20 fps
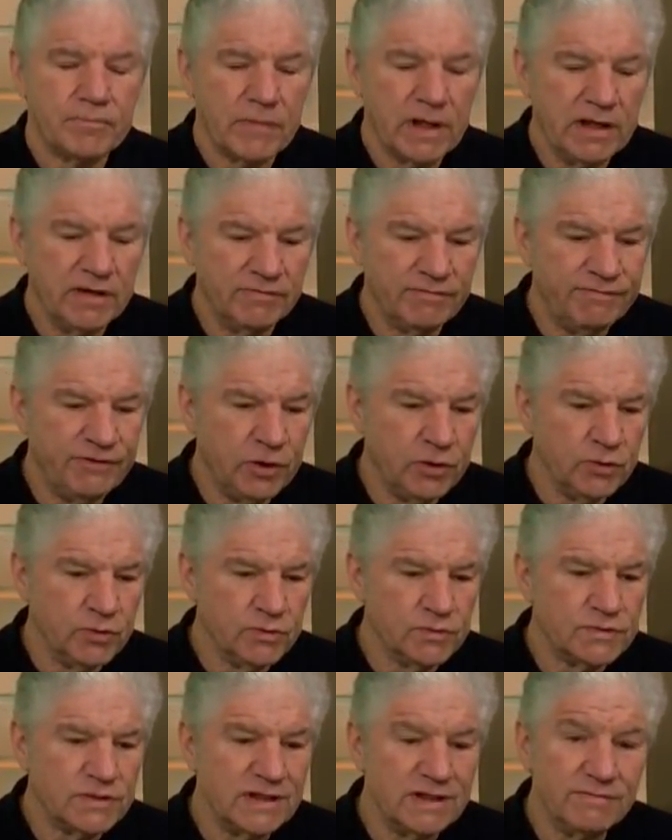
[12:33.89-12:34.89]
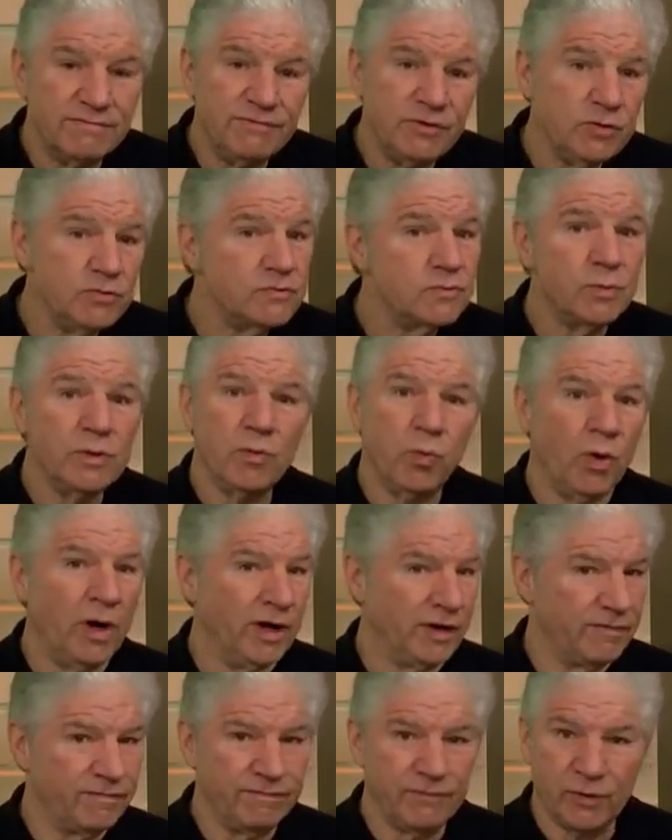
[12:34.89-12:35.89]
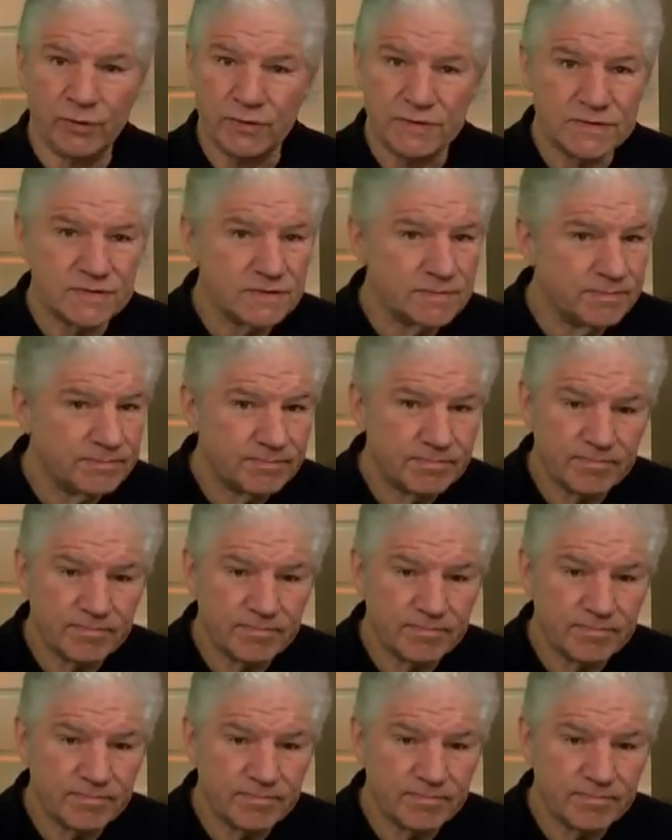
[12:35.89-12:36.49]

infused. Infused with what, folks?